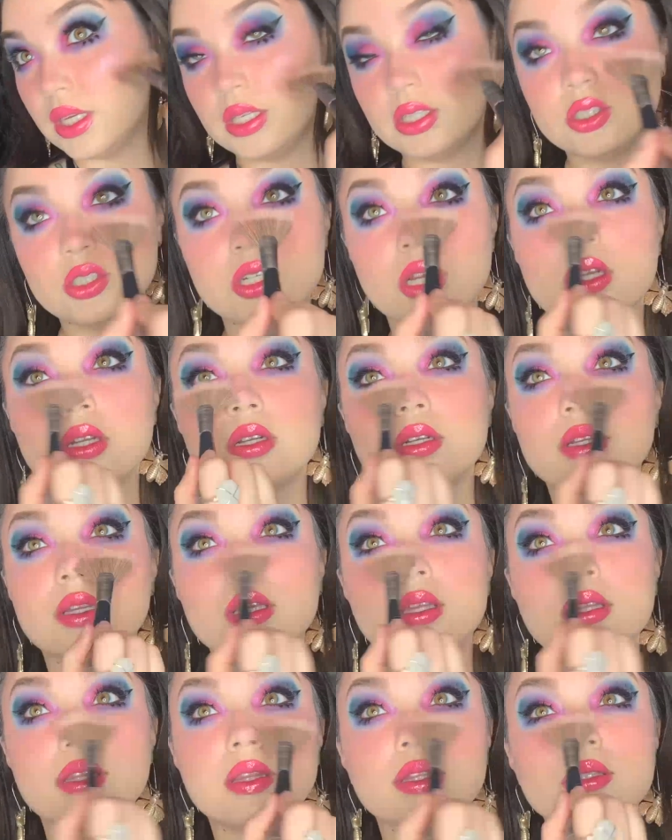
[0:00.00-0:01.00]
peach
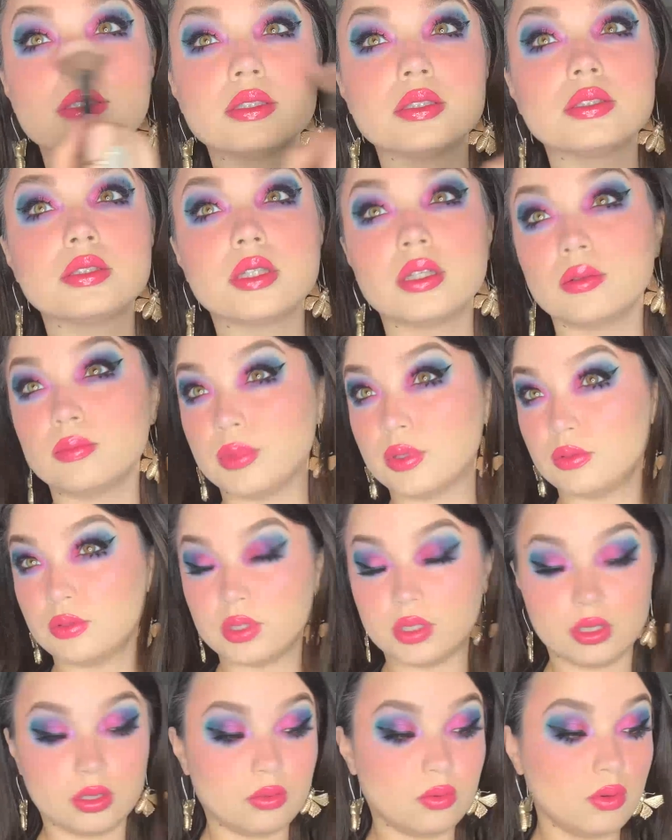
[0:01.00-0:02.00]
underneath, this is gonna be
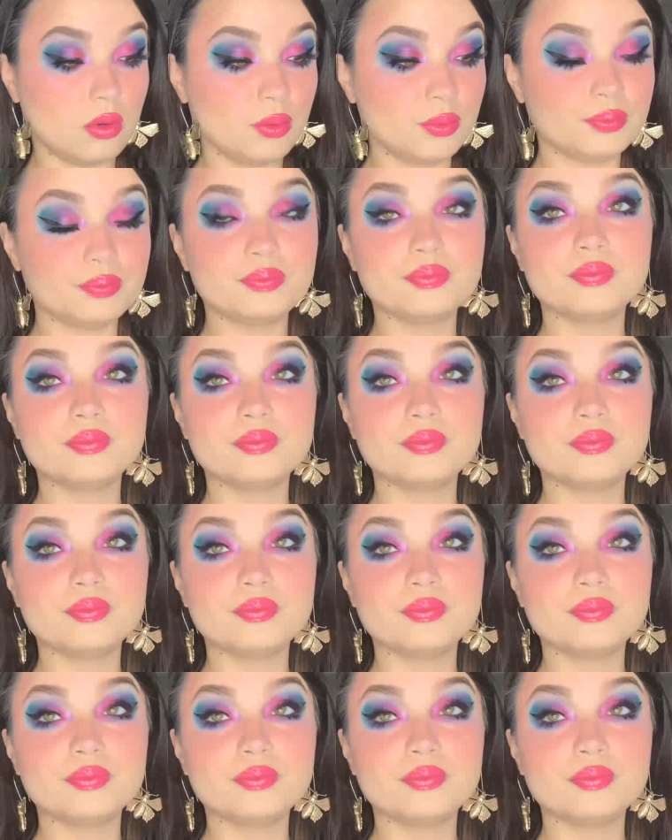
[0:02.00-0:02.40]
really cool.